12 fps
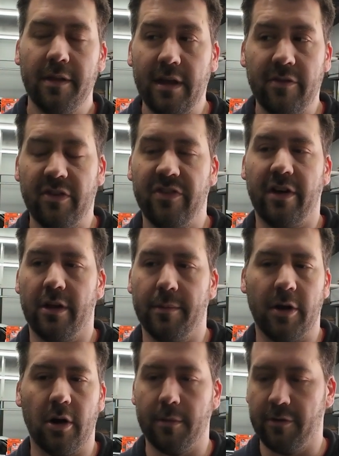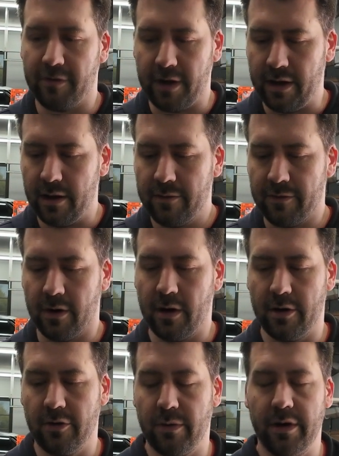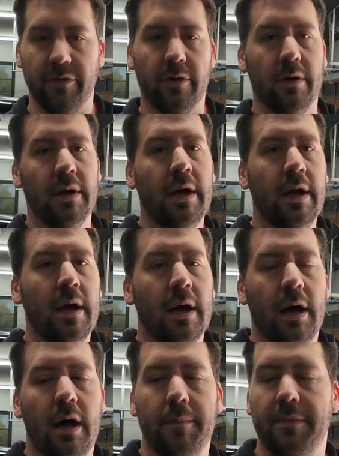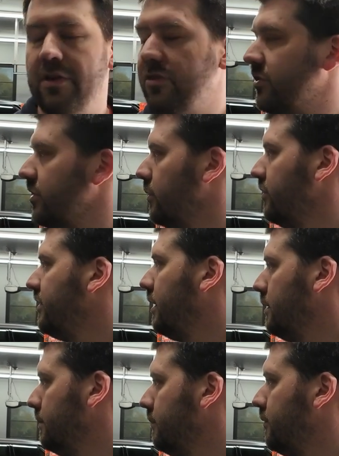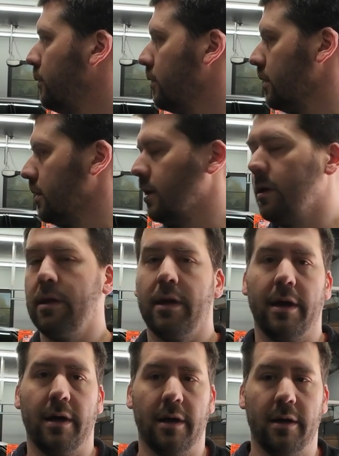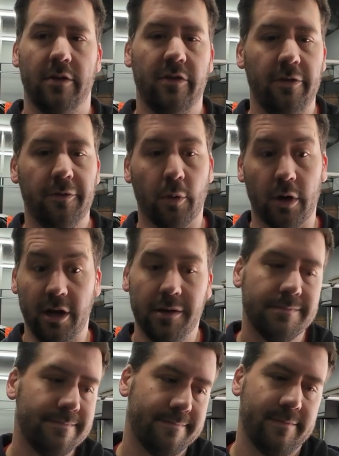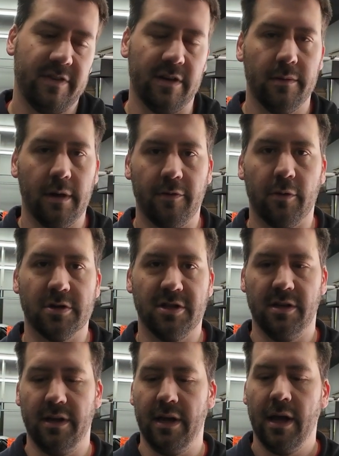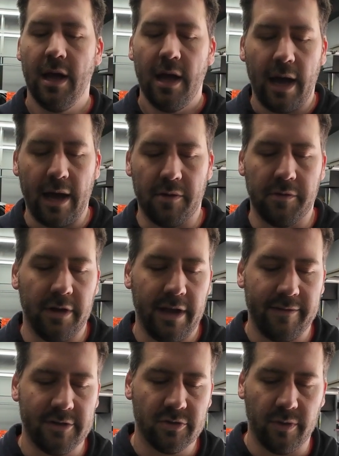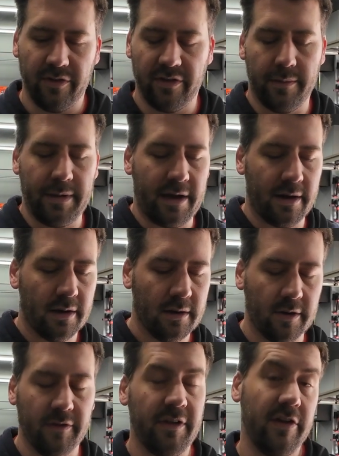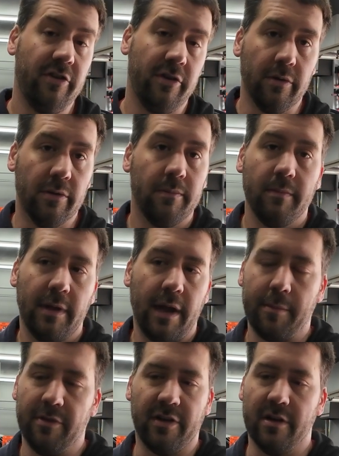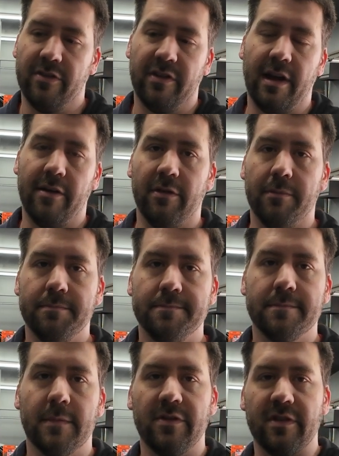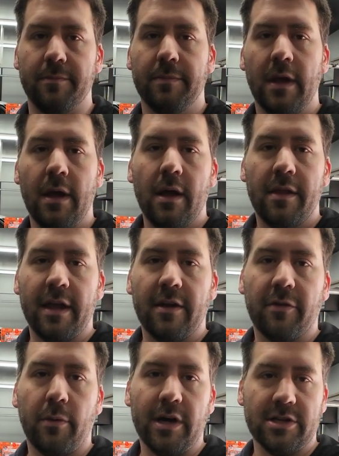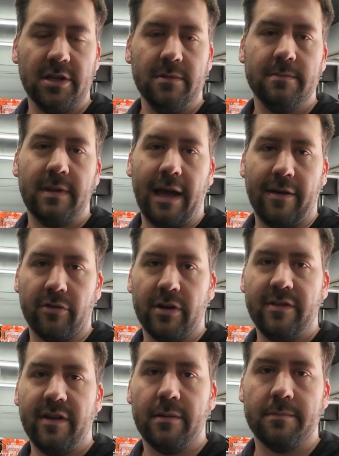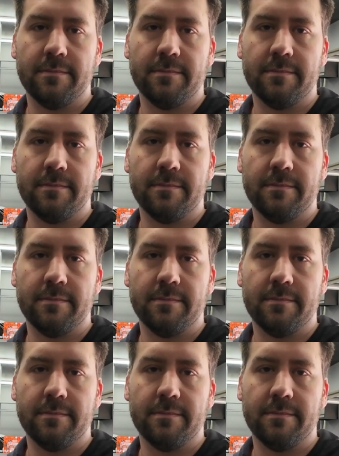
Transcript: They even sell them at Harbor Freight for 120 volt. Um, they just don't sell them for uh, 240. So unfortunately, I don't really have a choice in the matter. Or if they do, Amazon doesn't have them. So thank you for watching. Have a great day.